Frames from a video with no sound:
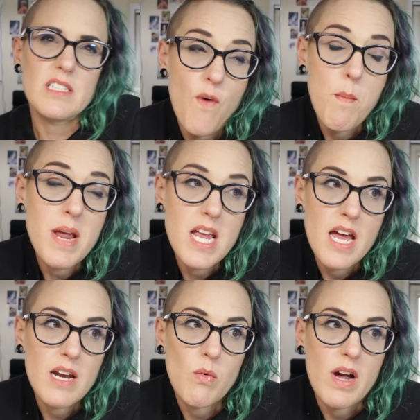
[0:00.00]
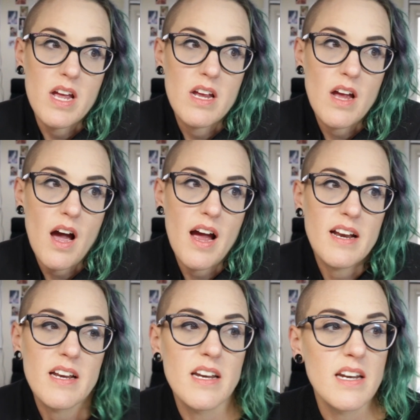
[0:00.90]
for me anyway,
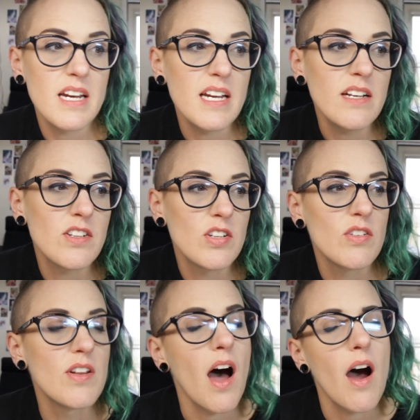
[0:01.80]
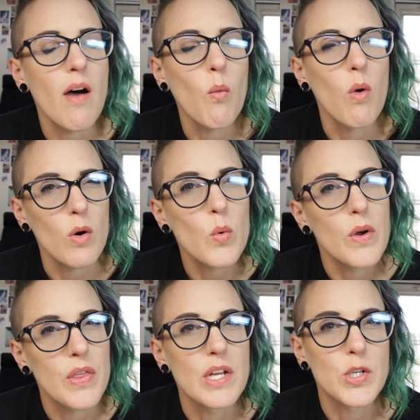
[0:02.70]
I need to not work
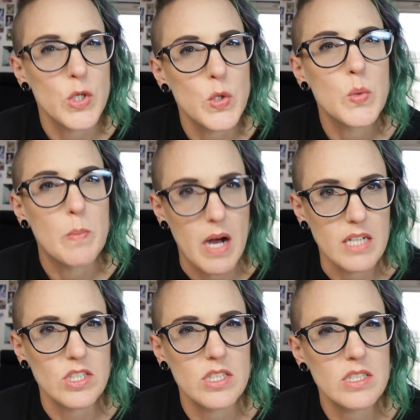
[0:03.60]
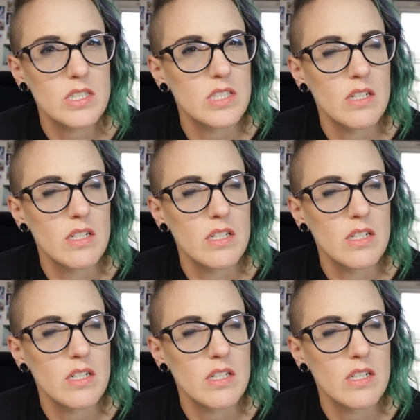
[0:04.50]
with it too much.